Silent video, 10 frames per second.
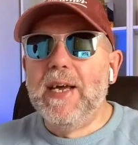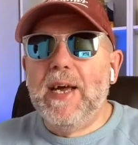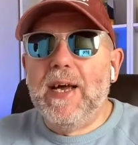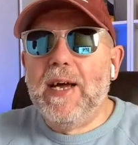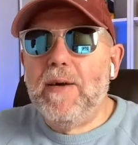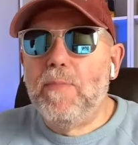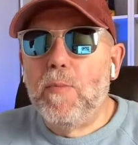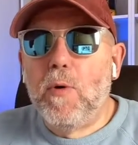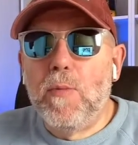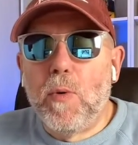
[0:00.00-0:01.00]
Uh, but
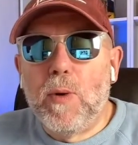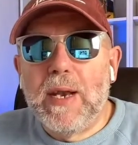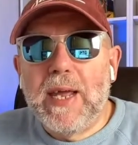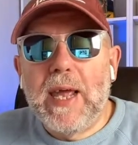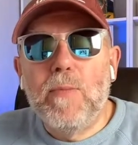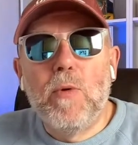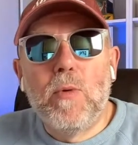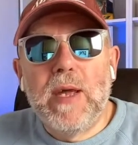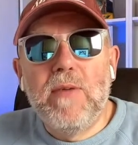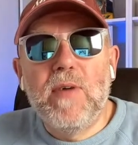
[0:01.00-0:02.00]
more importantly, it will
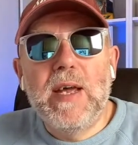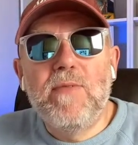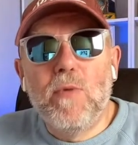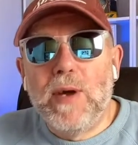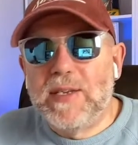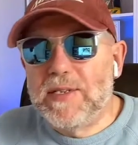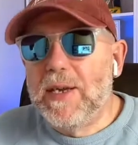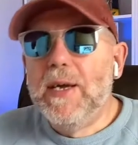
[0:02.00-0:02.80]
give a voice